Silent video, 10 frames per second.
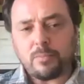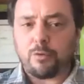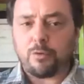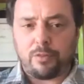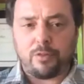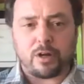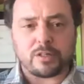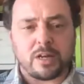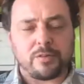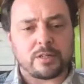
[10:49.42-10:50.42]
ground thaws
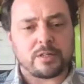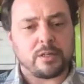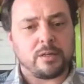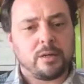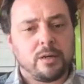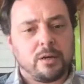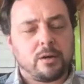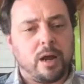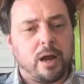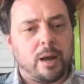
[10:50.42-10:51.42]
obviously,
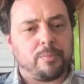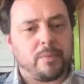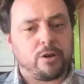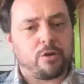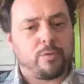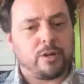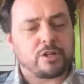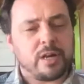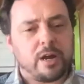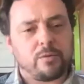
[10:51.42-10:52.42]
um, and you reach
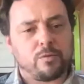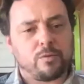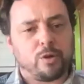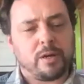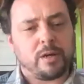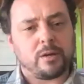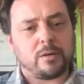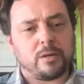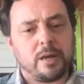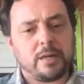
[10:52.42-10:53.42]
down, there'll be a
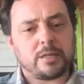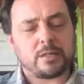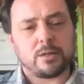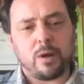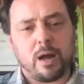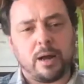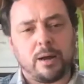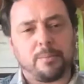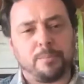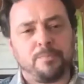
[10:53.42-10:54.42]
nice
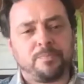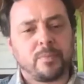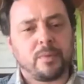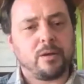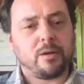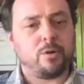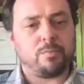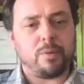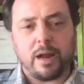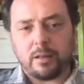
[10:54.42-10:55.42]
um, you know
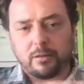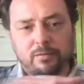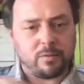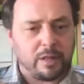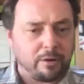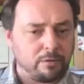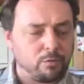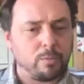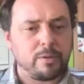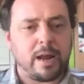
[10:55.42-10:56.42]
pile of layer of
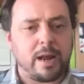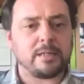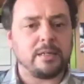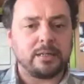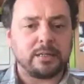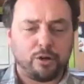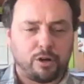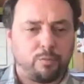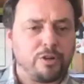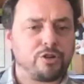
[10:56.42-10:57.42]
worm castings and you
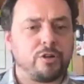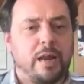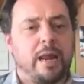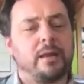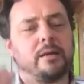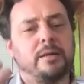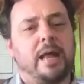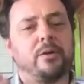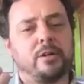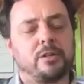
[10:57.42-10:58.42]
can reach your hand
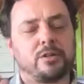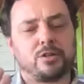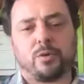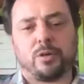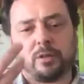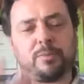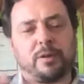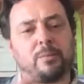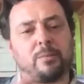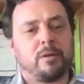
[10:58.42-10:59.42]
down into the soil and pick
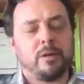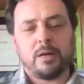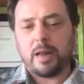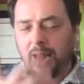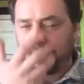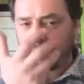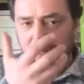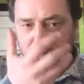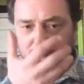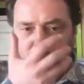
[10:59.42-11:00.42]
up a handful
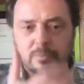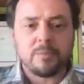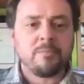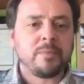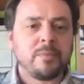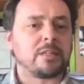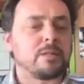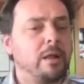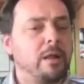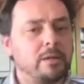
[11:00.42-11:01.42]
of it and
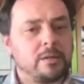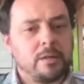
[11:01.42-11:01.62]
smell it